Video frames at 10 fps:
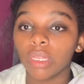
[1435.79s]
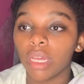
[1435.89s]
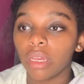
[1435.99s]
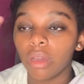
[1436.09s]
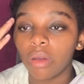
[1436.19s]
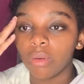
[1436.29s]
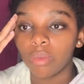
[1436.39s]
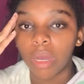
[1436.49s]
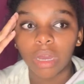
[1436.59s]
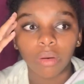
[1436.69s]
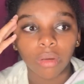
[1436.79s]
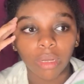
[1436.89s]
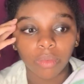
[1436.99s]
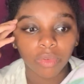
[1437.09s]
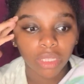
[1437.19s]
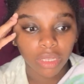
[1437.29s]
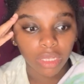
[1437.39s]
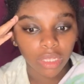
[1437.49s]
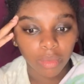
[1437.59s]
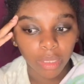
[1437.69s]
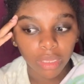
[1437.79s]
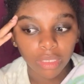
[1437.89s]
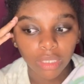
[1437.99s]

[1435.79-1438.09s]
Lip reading: Like, oh wow, I'm really thinking about this.